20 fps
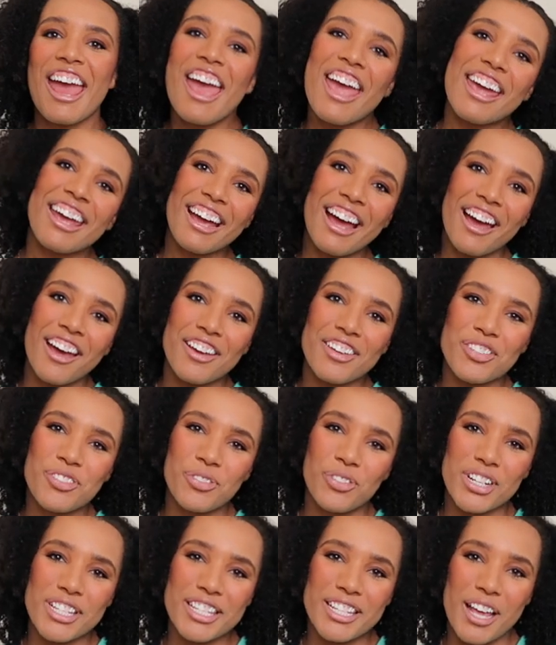Hey guys,
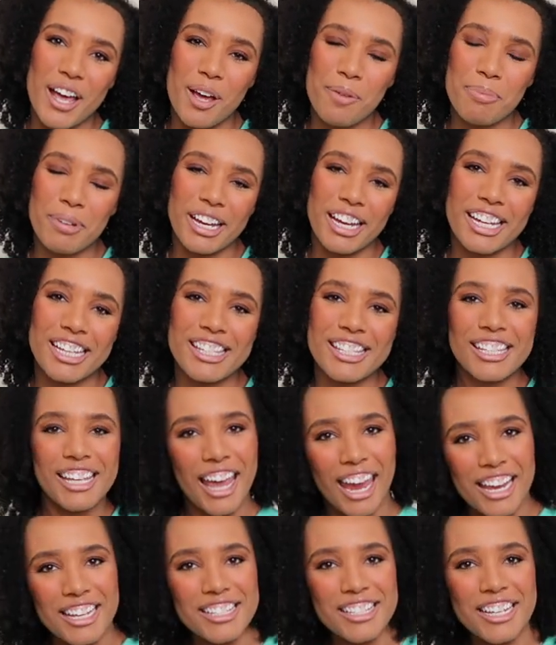what's up? It's
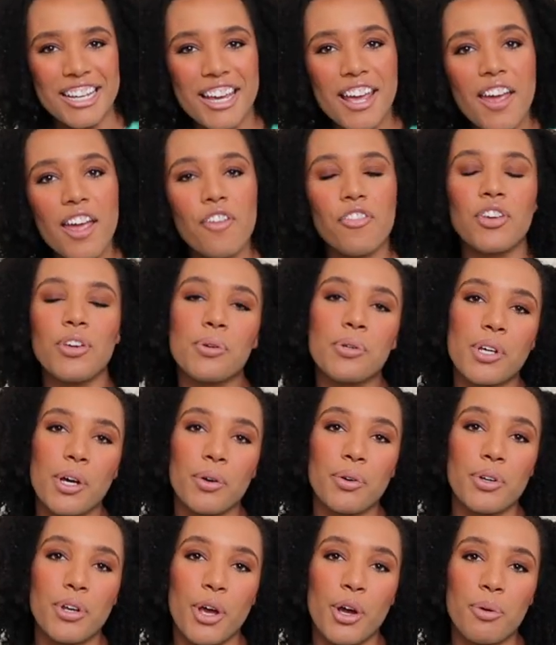Casey. If you
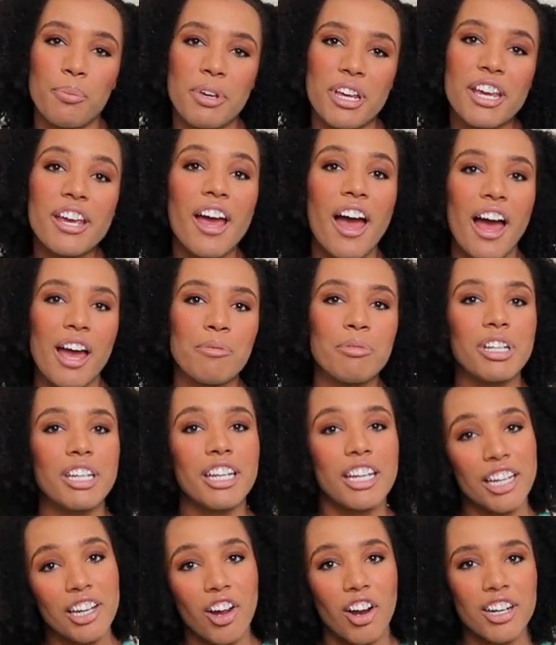don't know me, I'm
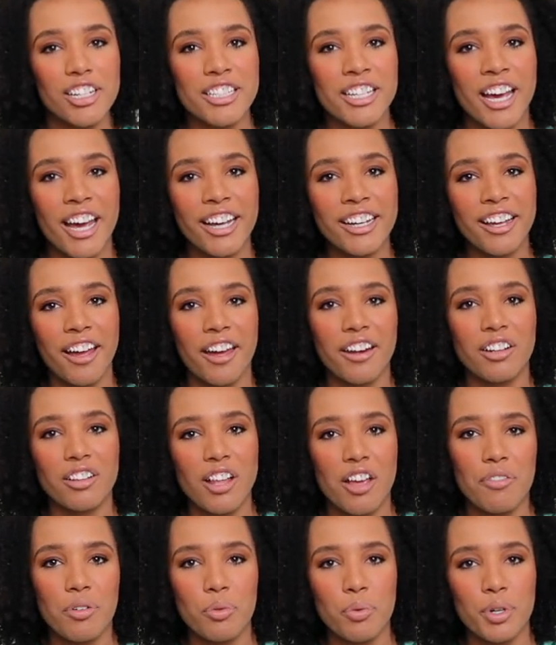an E R tech at a
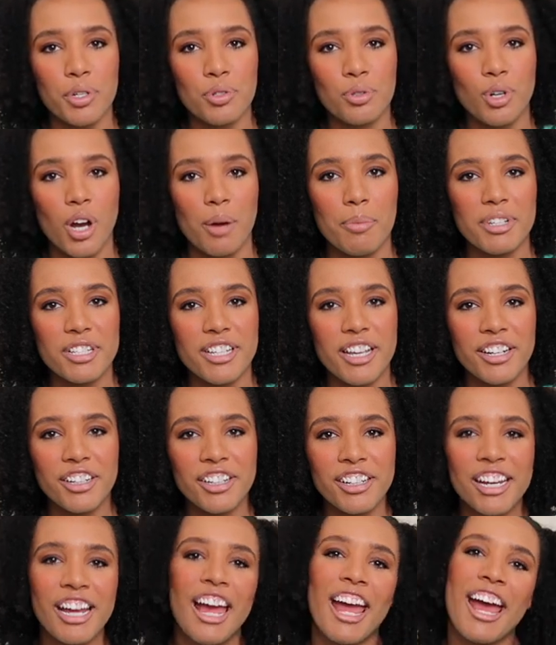level one trauma
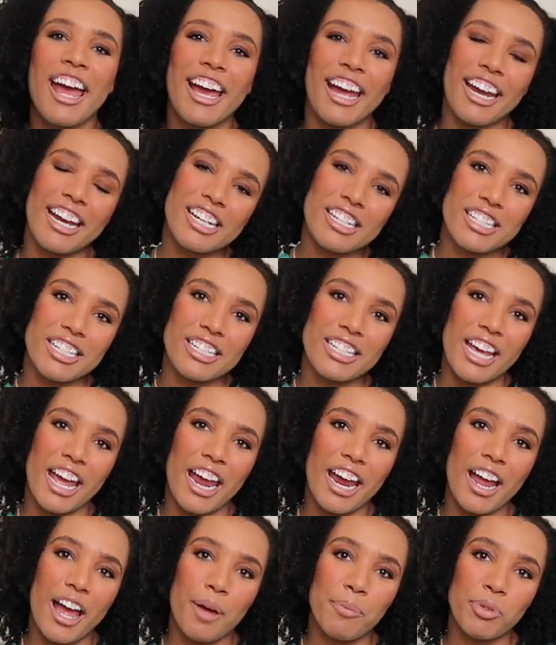center, and
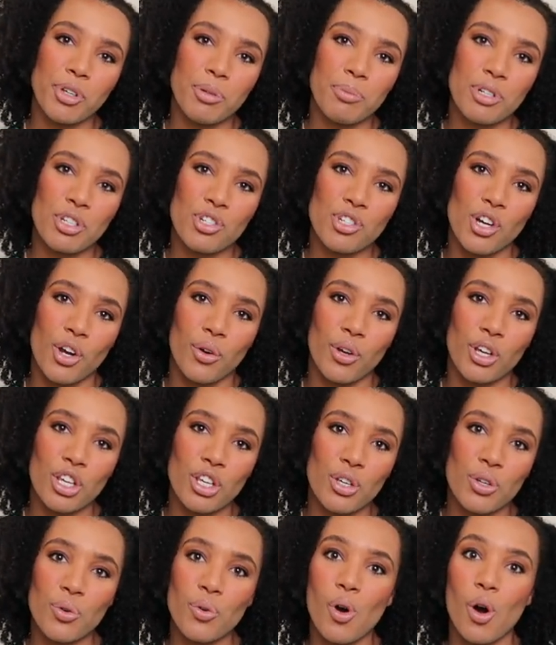today I'm going to be showing
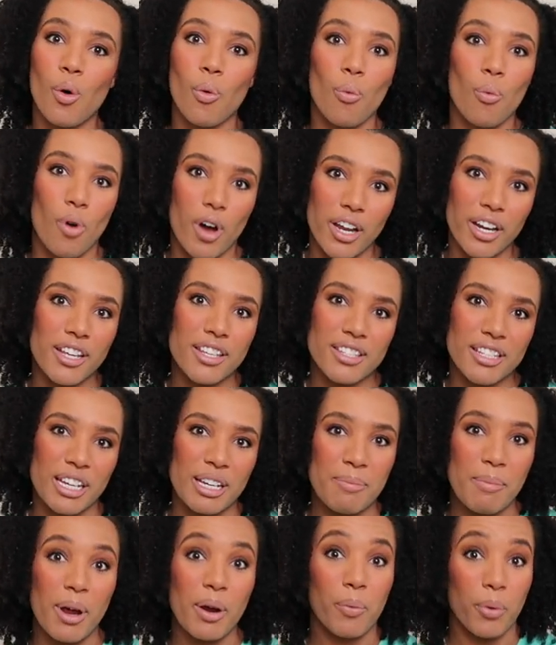you what is
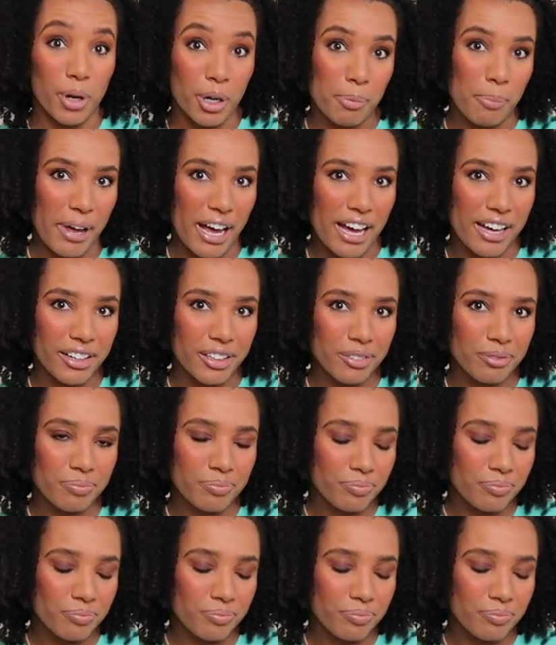in my work bag.